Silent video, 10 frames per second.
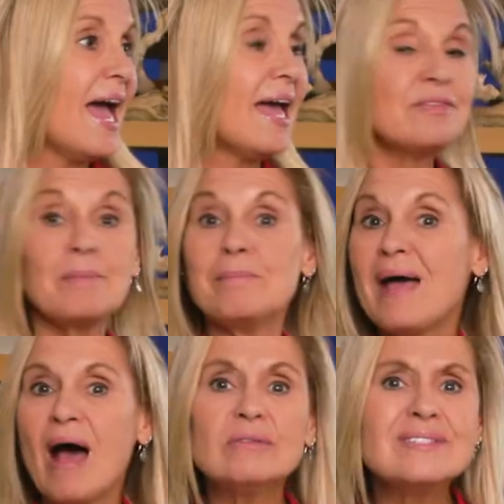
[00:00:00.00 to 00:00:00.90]
and the
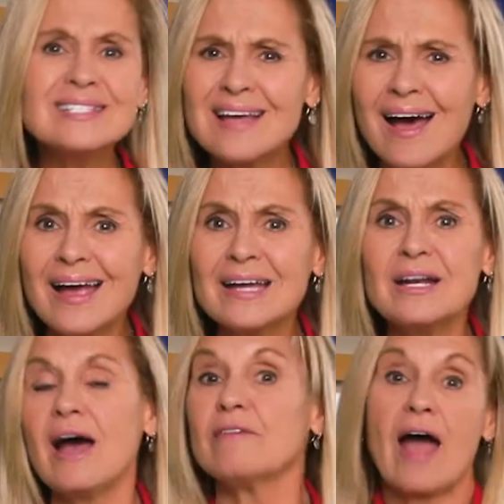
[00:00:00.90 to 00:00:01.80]

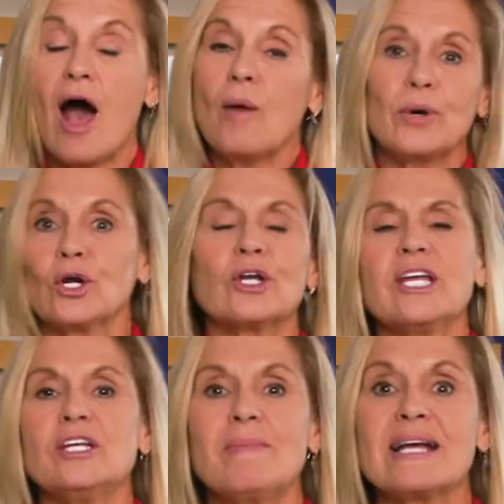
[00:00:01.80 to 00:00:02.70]
mountainside of
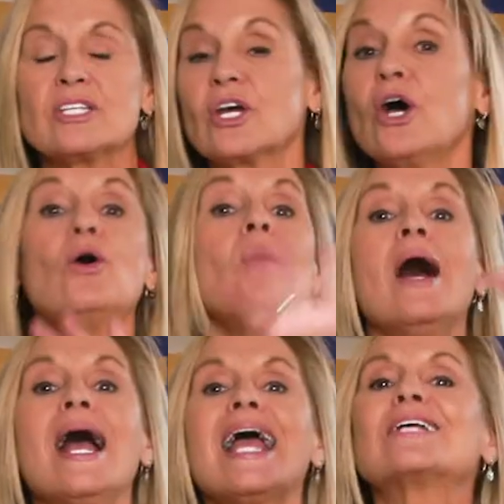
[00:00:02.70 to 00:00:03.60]
Albuquerque, New Mexico,
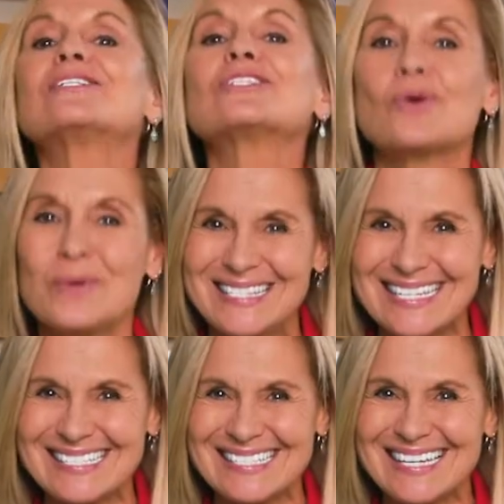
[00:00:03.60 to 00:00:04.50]

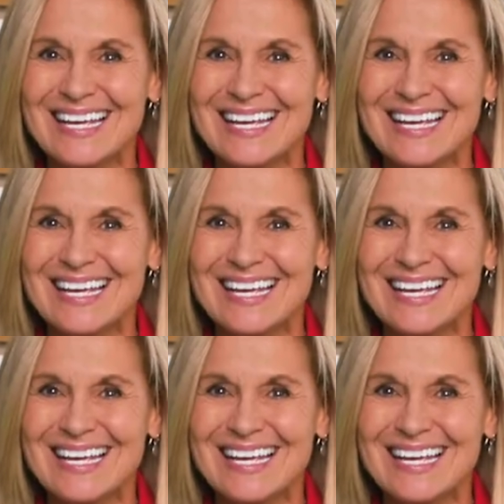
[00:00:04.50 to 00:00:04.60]
exquisite.